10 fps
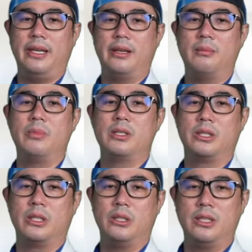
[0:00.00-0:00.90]

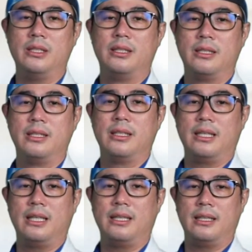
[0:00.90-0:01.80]
numbers are good.
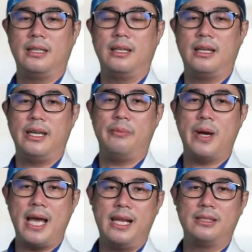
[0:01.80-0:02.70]
And I
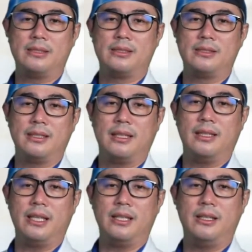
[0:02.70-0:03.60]
balance
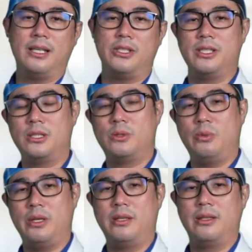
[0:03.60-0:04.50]
indulgence
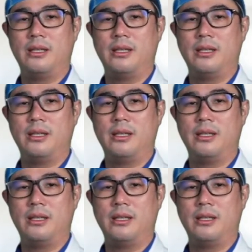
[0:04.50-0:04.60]
with